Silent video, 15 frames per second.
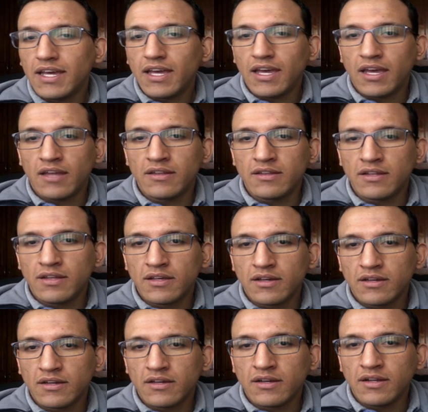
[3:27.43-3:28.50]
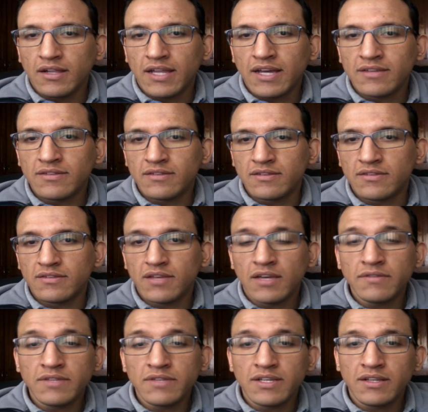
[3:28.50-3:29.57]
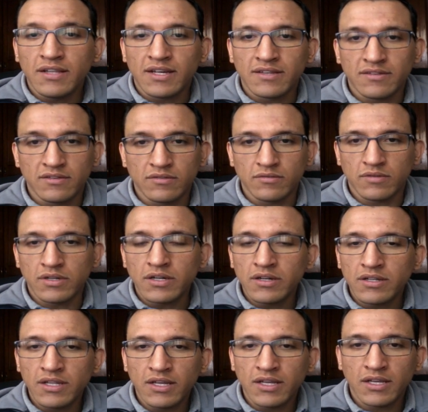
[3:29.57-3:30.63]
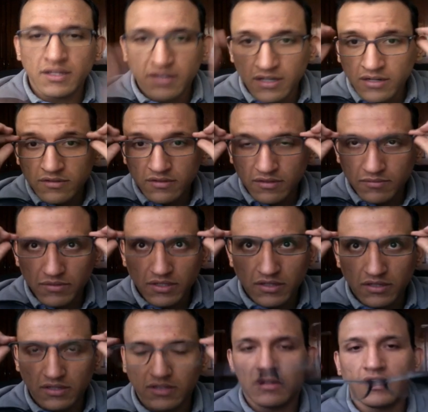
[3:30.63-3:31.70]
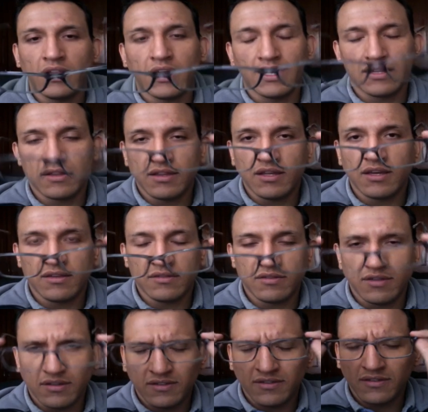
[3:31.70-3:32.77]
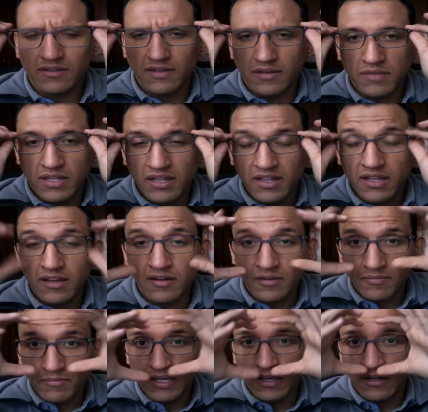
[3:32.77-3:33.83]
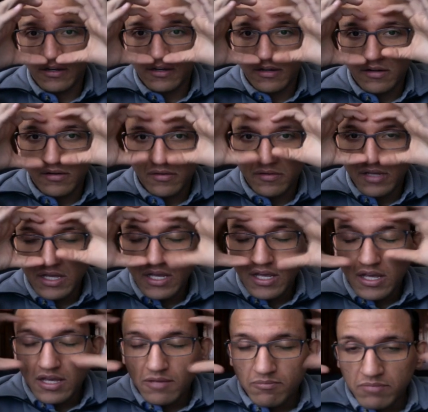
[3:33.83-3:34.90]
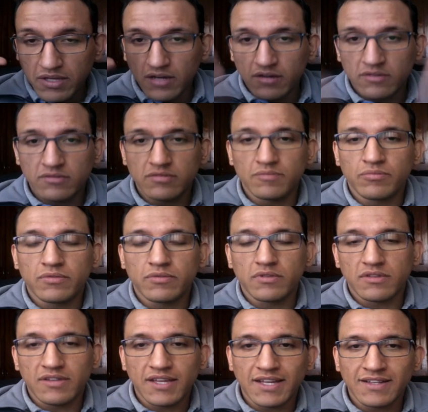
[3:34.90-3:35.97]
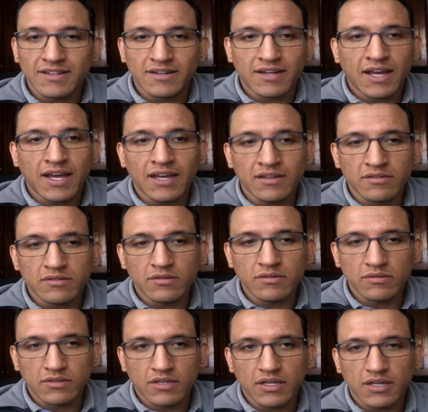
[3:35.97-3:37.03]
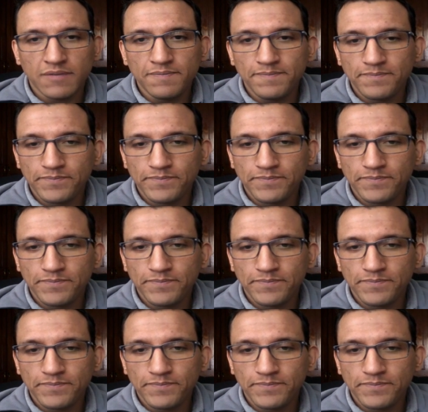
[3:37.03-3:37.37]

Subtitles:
and glasses, safety glasses. What are they? There's something like this, except that they are bigger to protect their eyes. Okay,